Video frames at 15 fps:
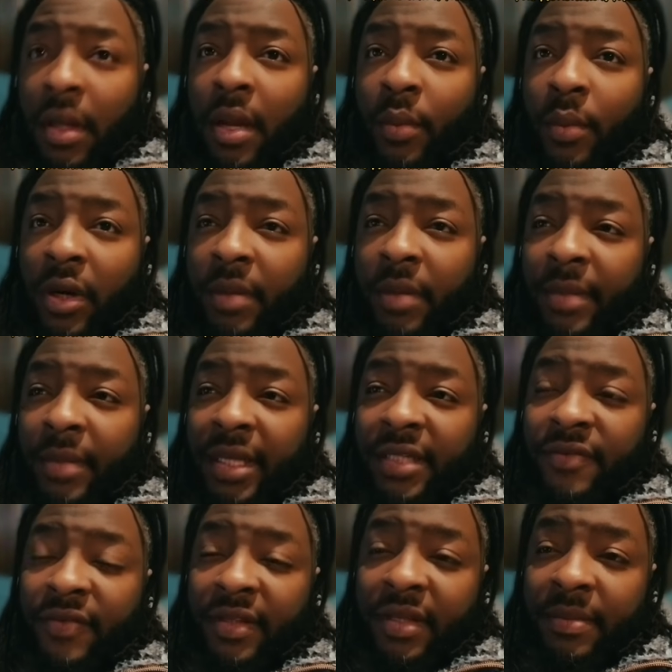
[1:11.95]
And what it means
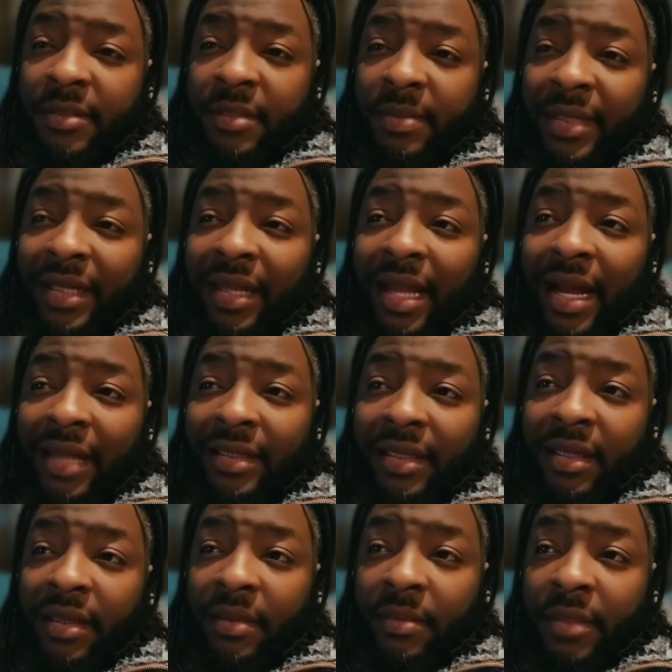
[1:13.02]
for them to be locked
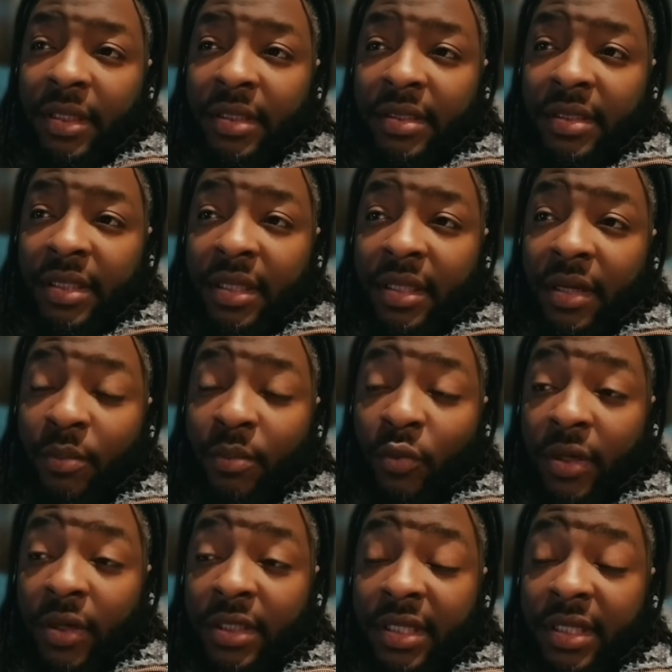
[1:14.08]
in means that they're
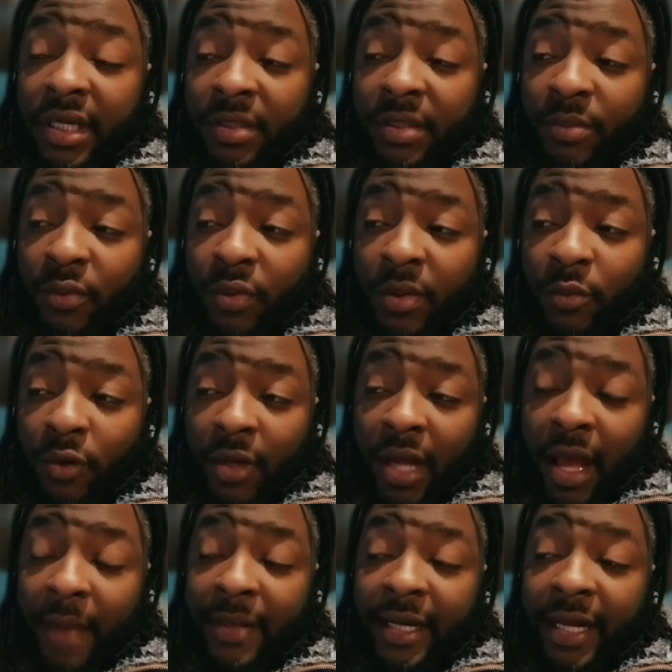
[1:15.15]
more accessible and more
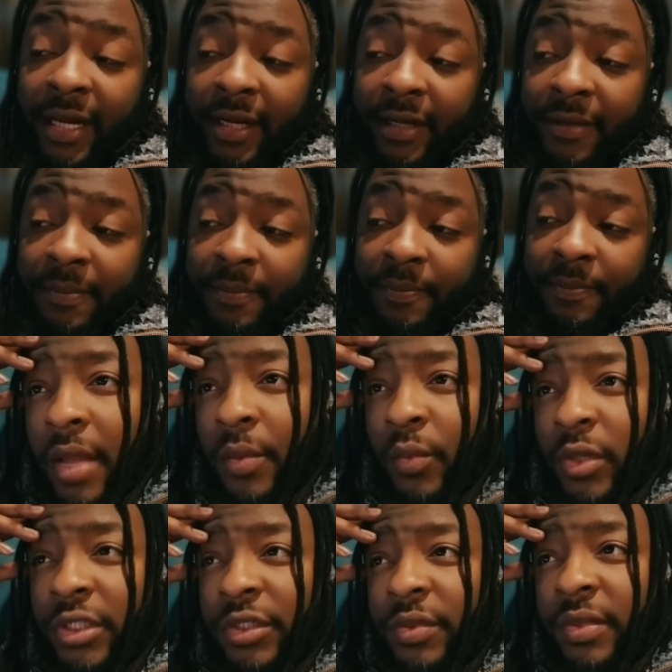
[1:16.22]
accommodating. And
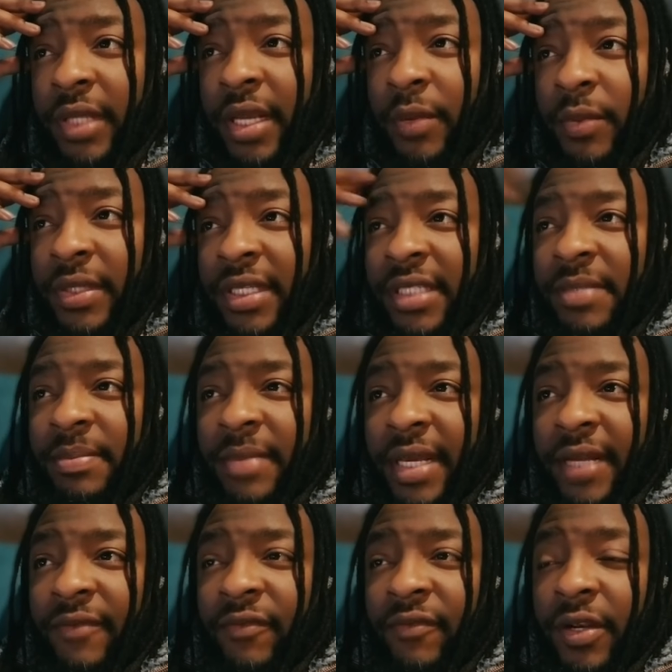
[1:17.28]
what you get with this
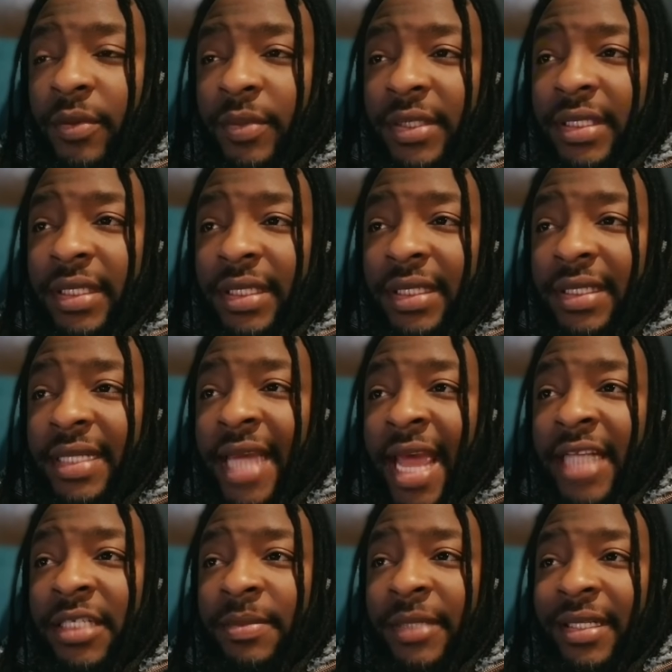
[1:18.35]
mid-frequency
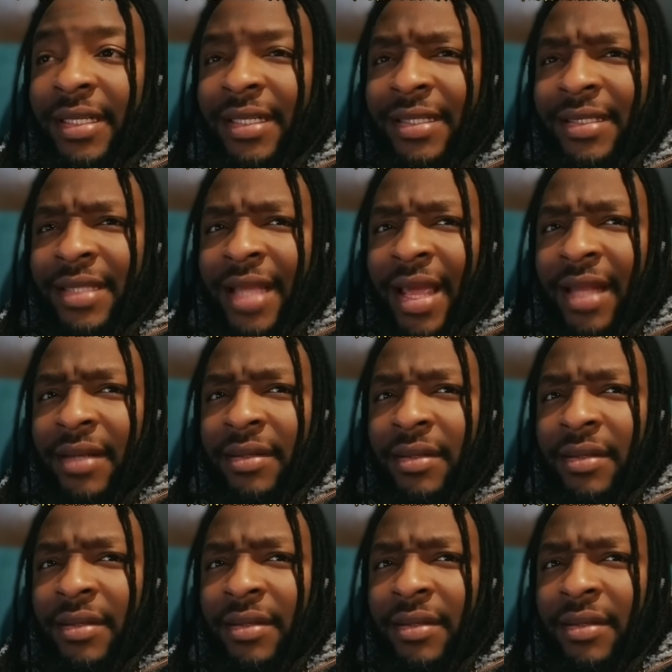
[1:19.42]
detachment is that